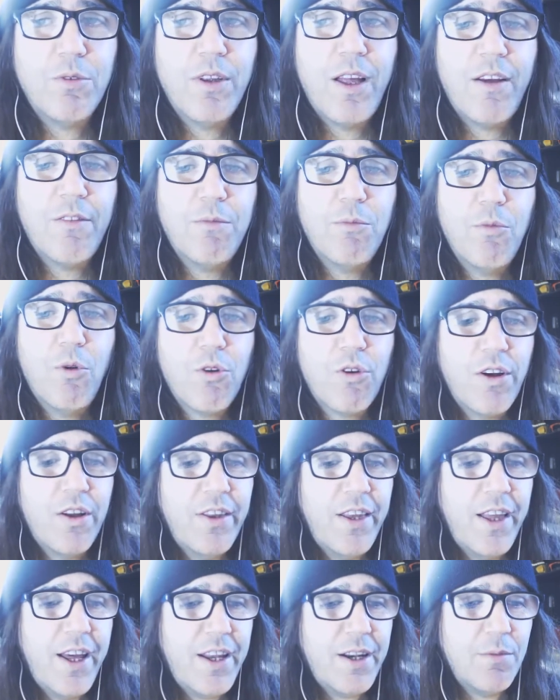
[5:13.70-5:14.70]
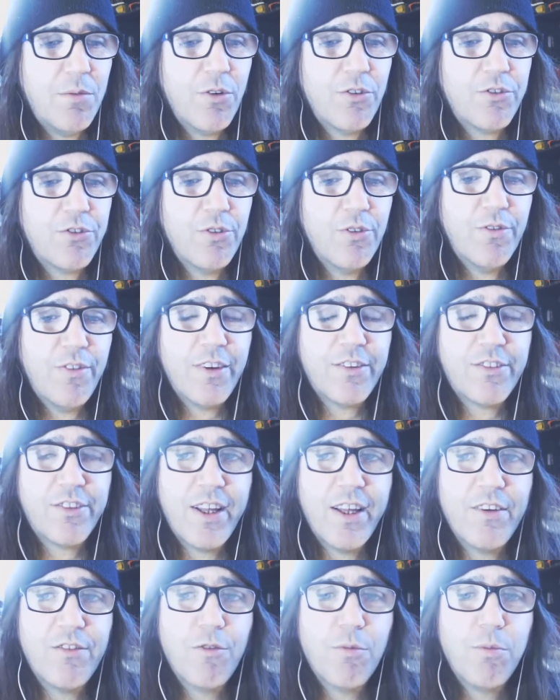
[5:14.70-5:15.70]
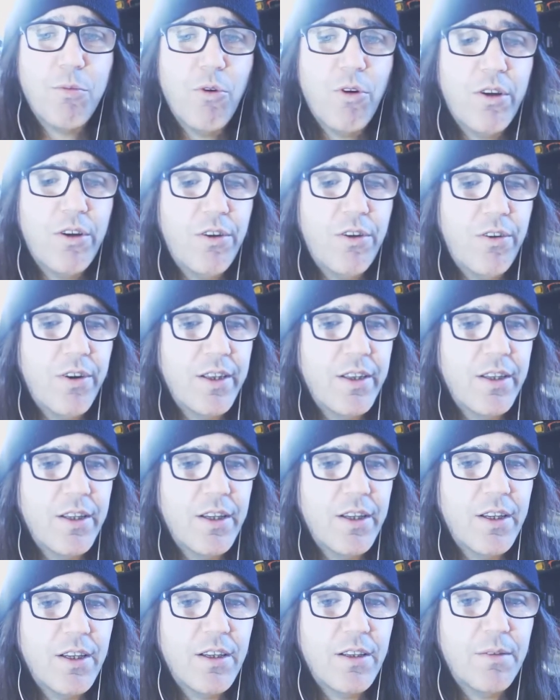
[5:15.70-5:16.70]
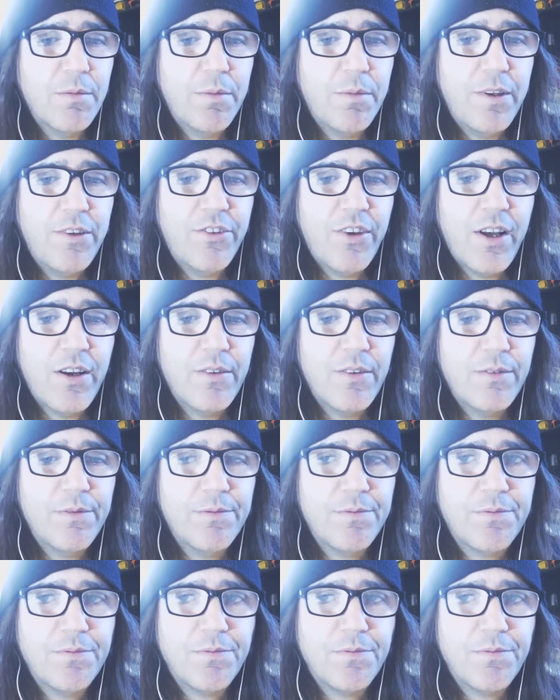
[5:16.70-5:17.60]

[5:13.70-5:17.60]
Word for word: We'll have more on that. I'm also an investigative reporter, and uh, peace out.